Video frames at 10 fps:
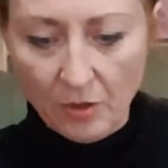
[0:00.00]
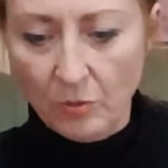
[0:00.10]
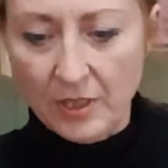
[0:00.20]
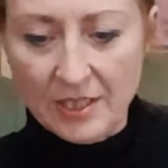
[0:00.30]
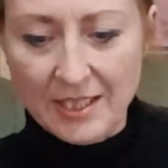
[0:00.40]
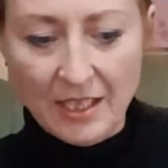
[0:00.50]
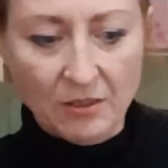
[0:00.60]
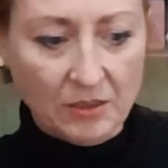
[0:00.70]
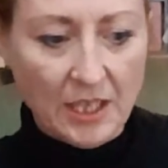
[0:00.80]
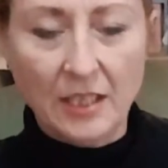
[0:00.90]
With a
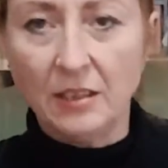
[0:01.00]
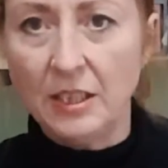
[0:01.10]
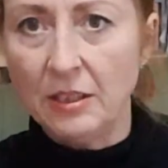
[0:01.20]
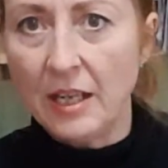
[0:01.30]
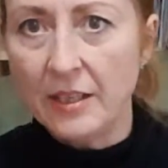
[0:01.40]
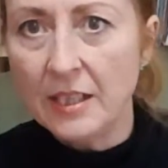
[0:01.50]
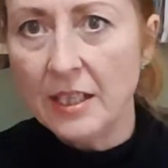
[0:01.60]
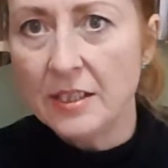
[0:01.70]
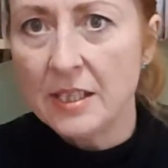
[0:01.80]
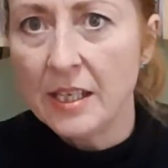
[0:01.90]
single needle, you'll either need
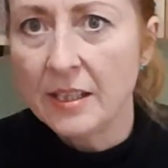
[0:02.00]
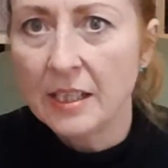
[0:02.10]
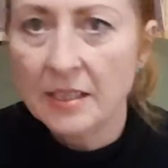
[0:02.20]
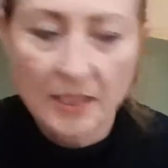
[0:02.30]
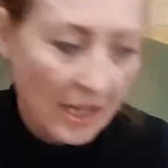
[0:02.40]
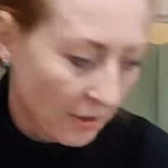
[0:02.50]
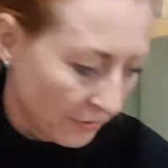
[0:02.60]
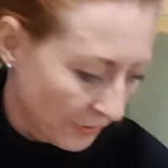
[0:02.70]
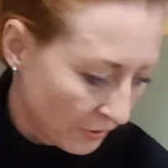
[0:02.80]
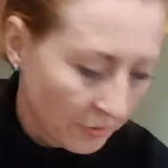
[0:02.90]
to take this out
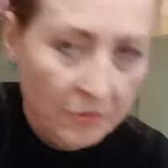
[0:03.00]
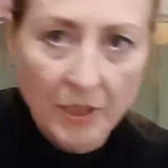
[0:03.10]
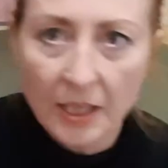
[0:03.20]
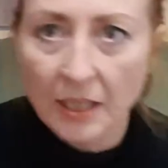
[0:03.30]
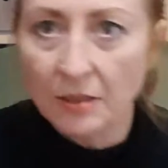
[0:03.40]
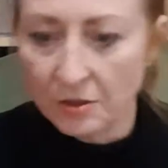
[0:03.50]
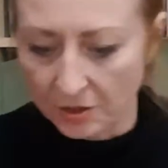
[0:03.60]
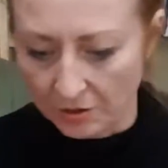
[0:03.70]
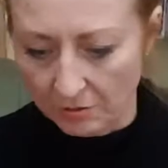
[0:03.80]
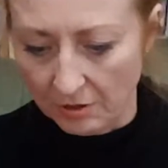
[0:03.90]
of your 3-needle
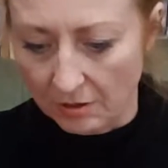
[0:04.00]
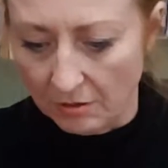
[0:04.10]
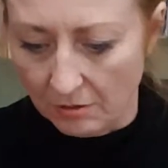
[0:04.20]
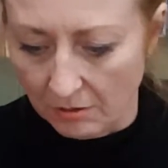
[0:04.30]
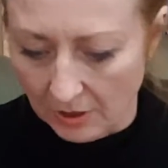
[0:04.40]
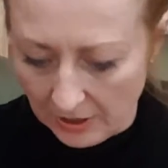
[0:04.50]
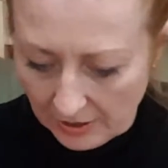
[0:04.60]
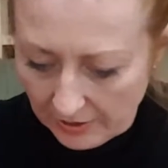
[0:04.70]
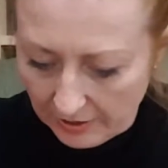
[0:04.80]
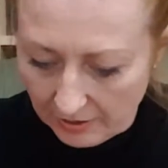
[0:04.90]
tool, or
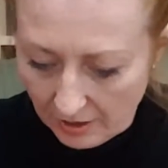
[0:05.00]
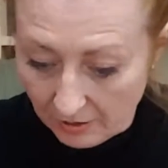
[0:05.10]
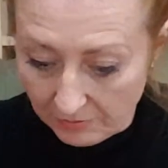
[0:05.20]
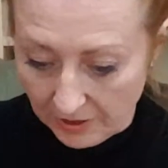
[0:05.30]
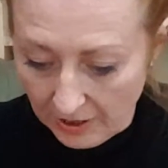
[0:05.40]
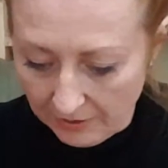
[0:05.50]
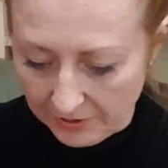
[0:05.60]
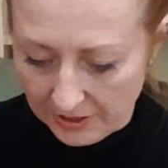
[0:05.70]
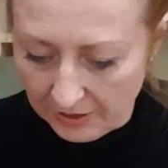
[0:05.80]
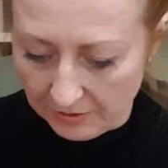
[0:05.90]
hopefully you have a
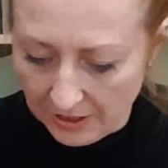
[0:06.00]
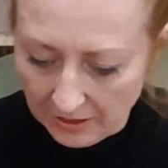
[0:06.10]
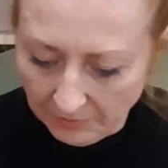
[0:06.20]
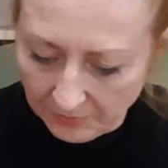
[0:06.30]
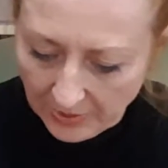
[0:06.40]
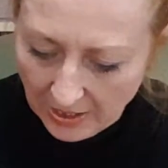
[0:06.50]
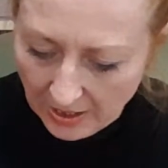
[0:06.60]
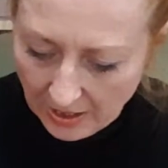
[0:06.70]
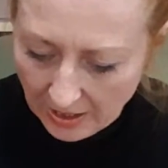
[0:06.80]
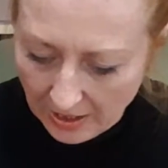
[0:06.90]
single needle,
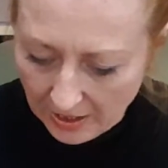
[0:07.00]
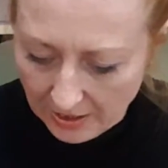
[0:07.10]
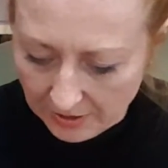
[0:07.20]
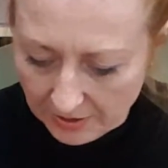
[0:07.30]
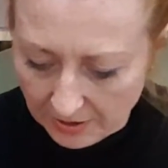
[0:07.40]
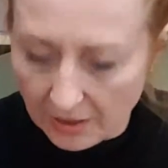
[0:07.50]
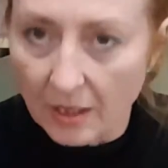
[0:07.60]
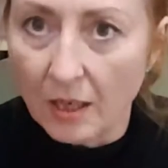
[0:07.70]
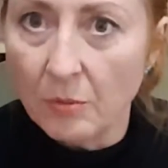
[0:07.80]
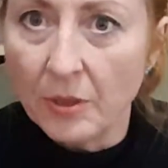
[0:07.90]
and
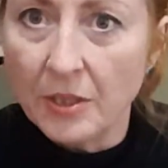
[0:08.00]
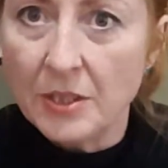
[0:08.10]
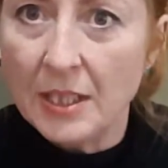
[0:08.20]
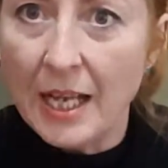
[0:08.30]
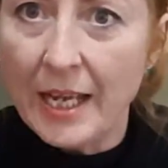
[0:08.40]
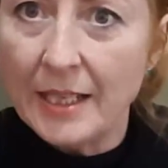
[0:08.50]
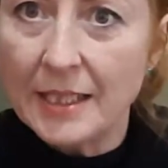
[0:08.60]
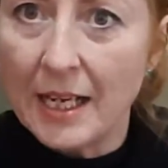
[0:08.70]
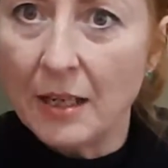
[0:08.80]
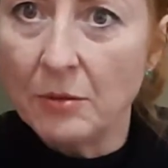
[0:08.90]
I want you to lay it
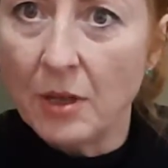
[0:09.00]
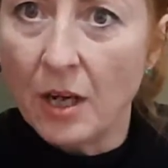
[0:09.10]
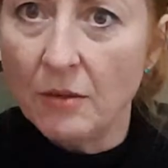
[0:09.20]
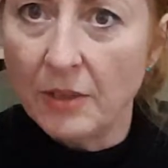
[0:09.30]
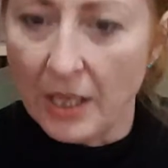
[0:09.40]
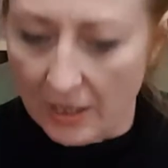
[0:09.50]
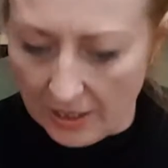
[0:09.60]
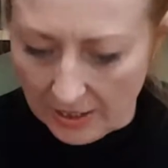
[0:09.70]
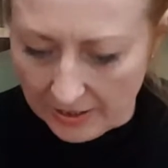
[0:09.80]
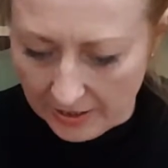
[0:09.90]
down over the eye
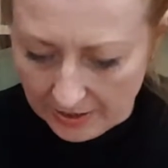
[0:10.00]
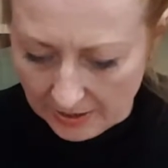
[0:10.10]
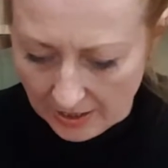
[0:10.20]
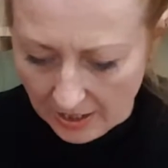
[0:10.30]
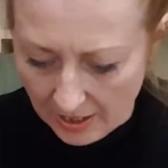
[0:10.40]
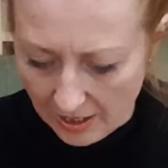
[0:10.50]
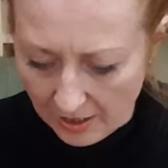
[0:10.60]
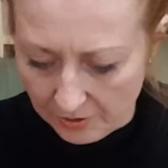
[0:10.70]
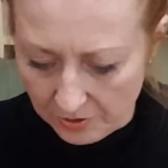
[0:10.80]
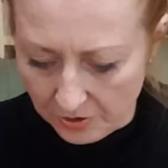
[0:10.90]
like this
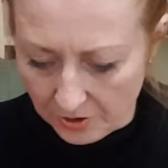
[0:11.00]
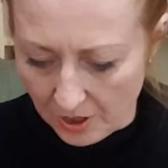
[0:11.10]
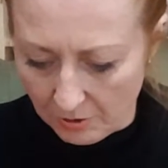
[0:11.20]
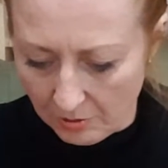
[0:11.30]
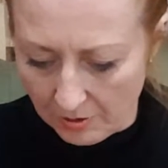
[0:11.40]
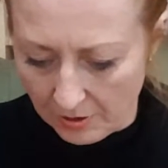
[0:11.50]
and just go